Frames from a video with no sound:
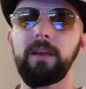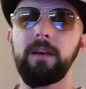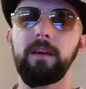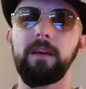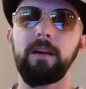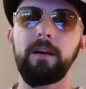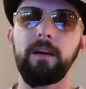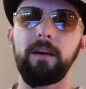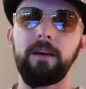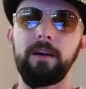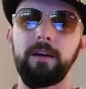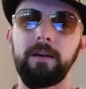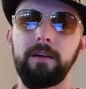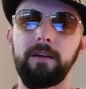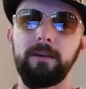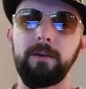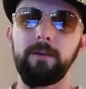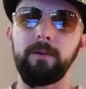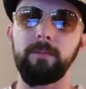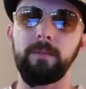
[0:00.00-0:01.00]

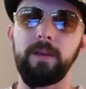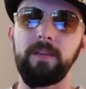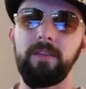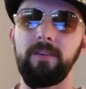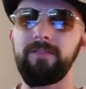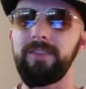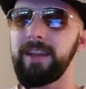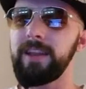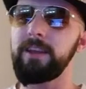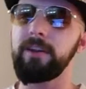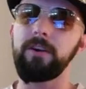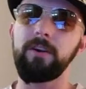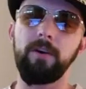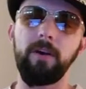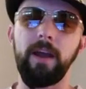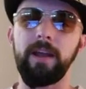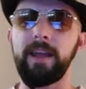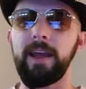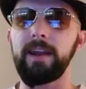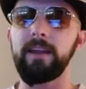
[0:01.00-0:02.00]
Um, the video, I
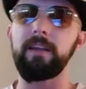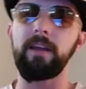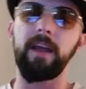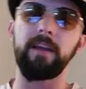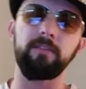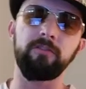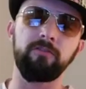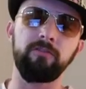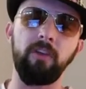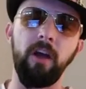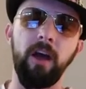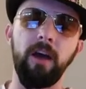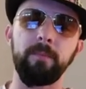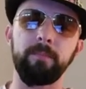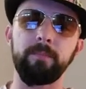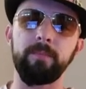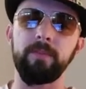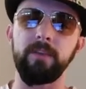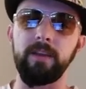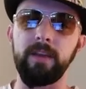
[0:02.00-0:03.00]
kind of, I stop
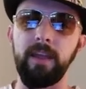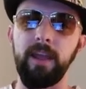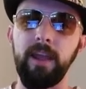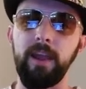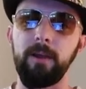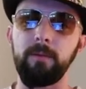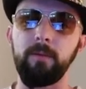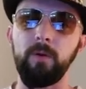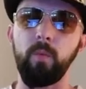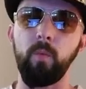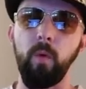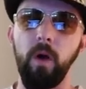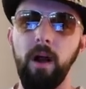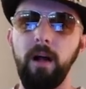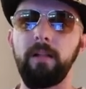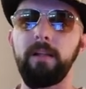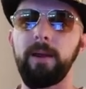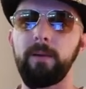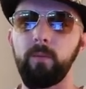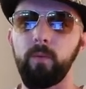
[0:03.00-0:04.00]
the camera while
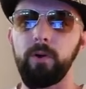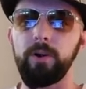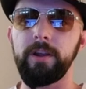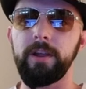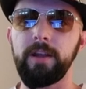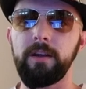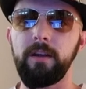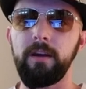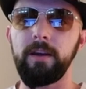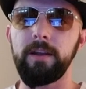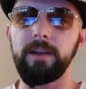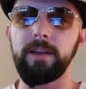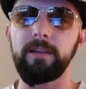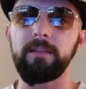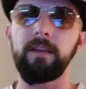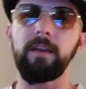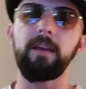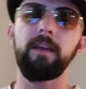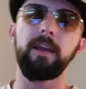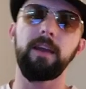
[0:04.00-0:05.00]
I'm working on it
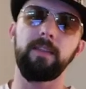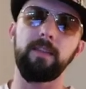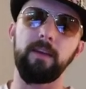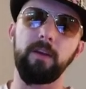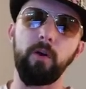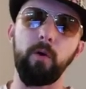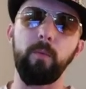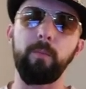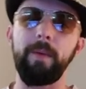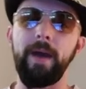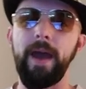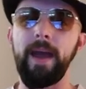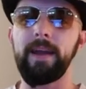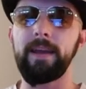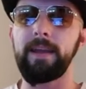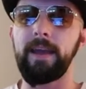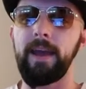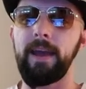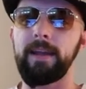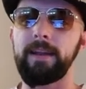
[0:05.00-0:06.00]
and then go back
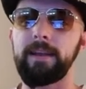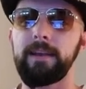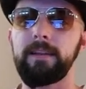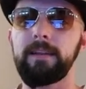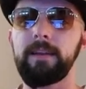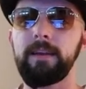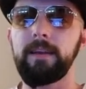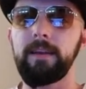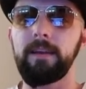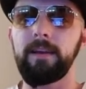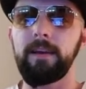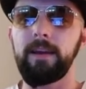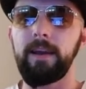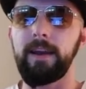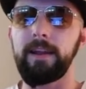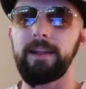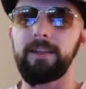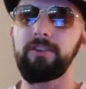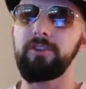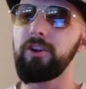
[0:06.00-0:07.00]
at it at it.
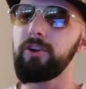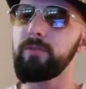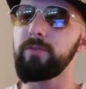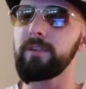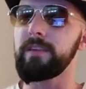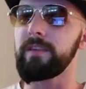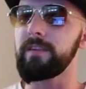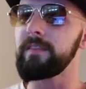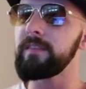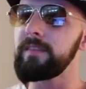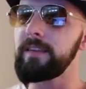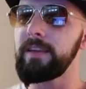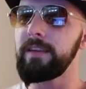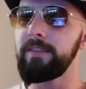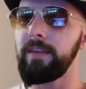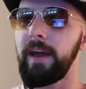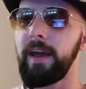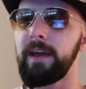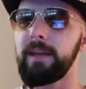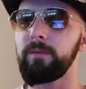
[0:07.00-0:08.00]
You don't really see
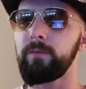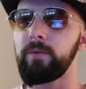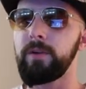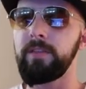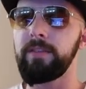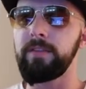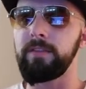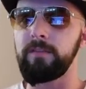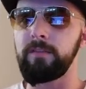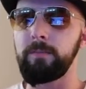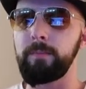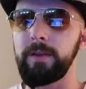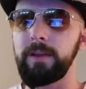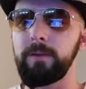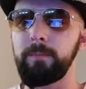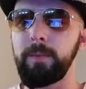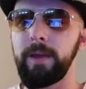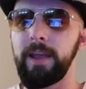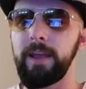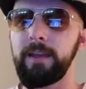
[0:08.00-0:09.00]
that with the speed
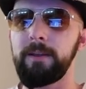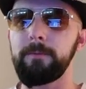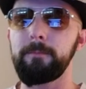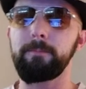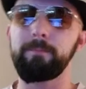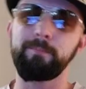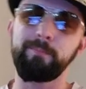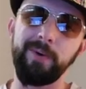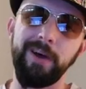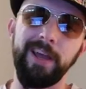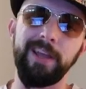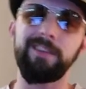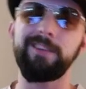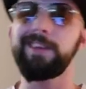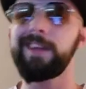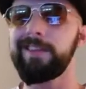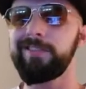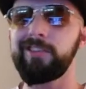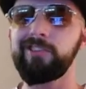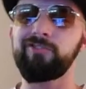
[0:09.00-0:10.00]
paint, but you get
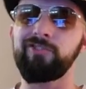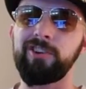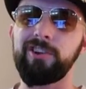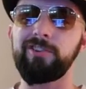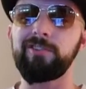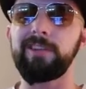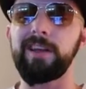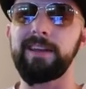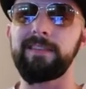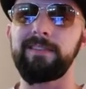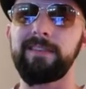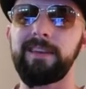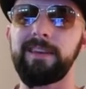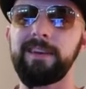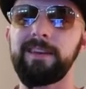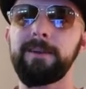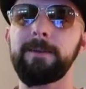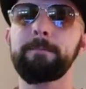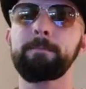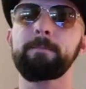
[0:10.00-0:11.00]
the general
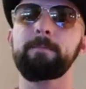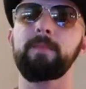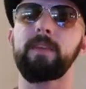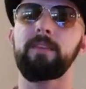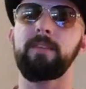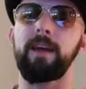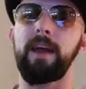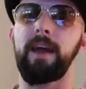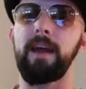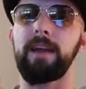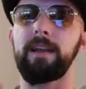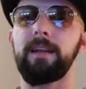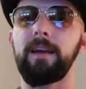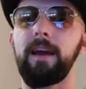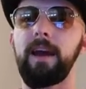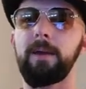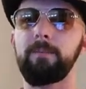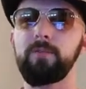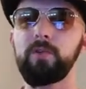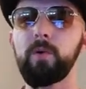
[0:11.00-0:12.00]
idea that I'm
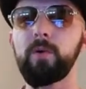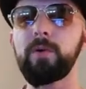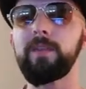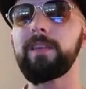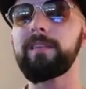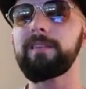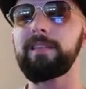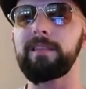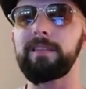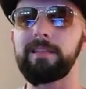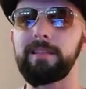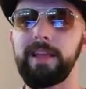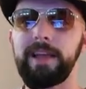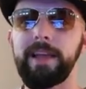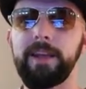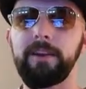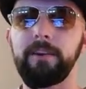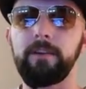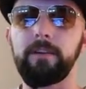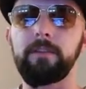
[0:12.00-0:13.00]
doing this in
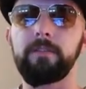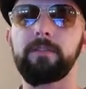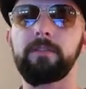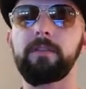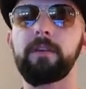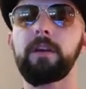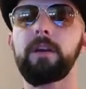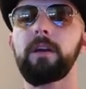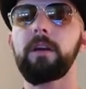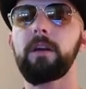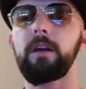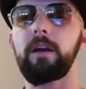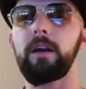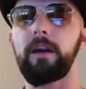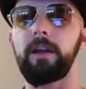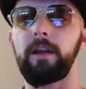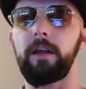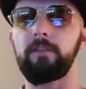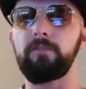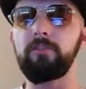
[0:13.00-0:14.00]
layers. Uh, I
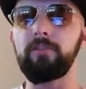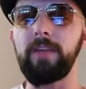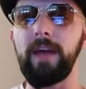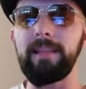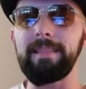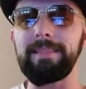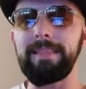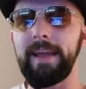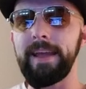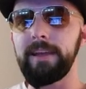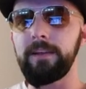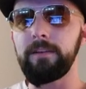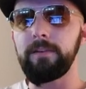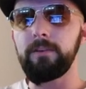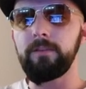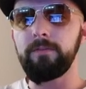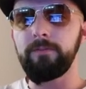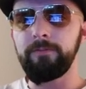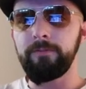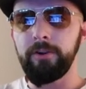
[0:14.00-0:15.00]
do that light
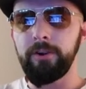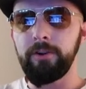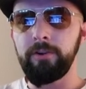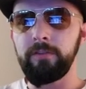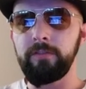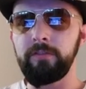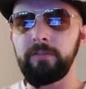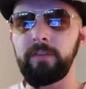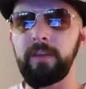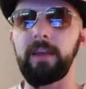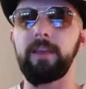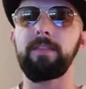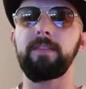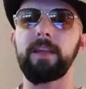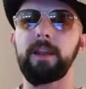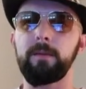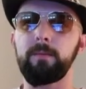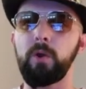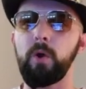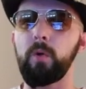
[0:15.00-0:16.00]
first, and then I'm
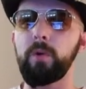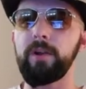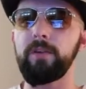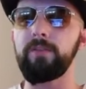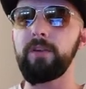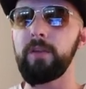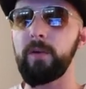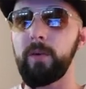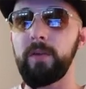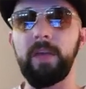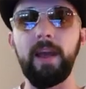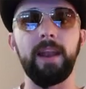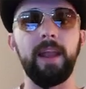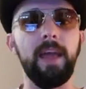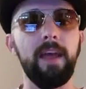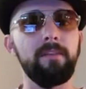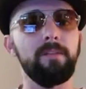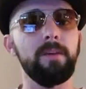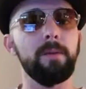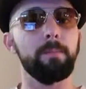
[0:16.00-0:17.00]
going over there with that
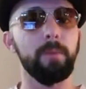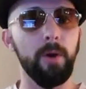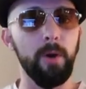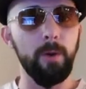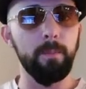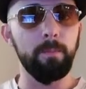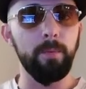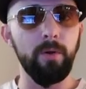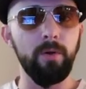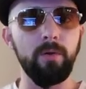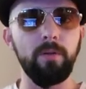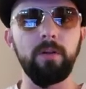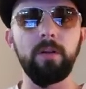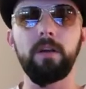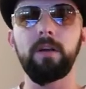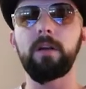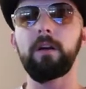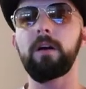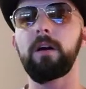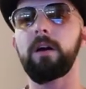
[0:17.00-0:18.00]
heavy purple
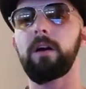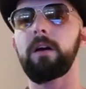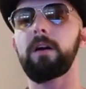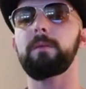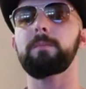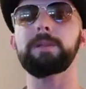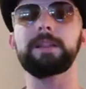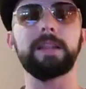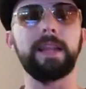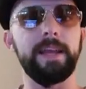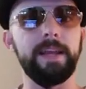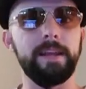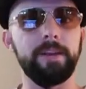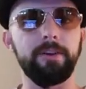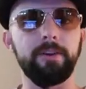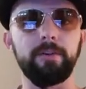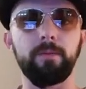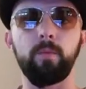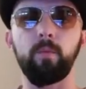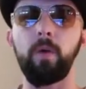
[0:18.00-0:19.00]
um, later
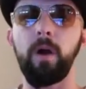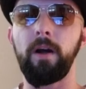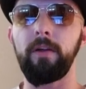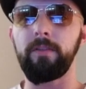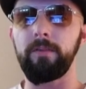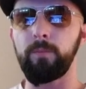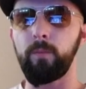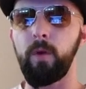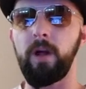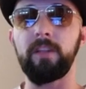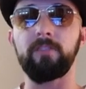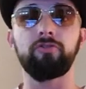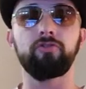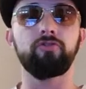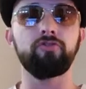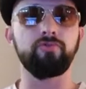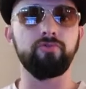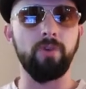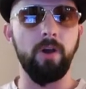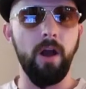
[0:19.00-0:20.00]
while the, while it's
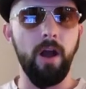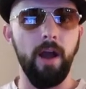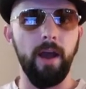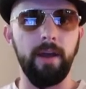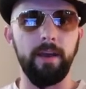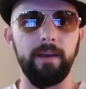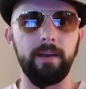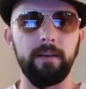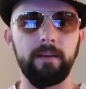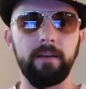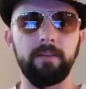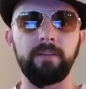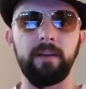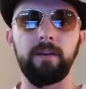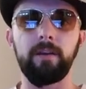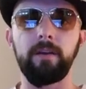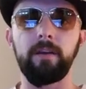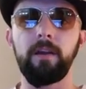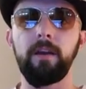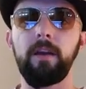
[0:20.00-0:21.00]
dry, because I
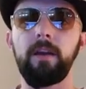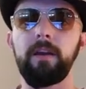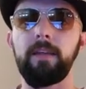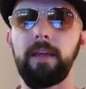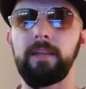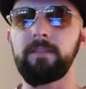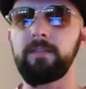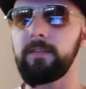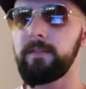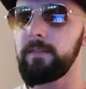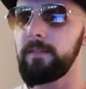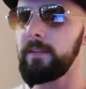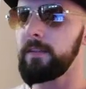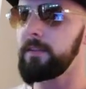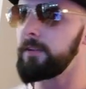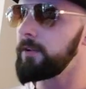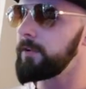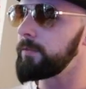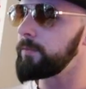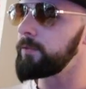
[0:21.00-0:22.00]
that's you know
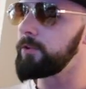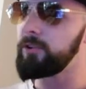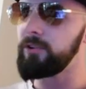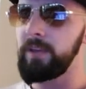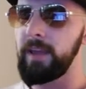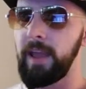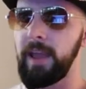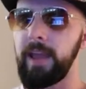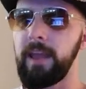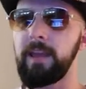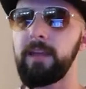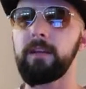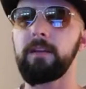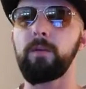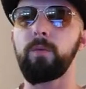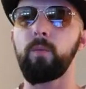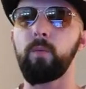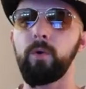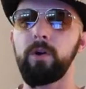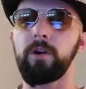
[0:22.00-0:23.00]
you can't
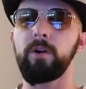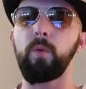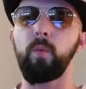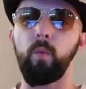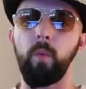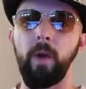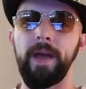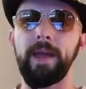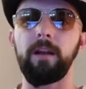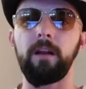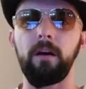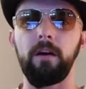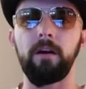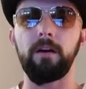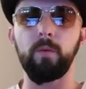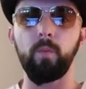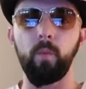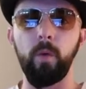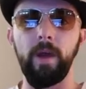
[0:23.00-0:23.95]
work wet on wet;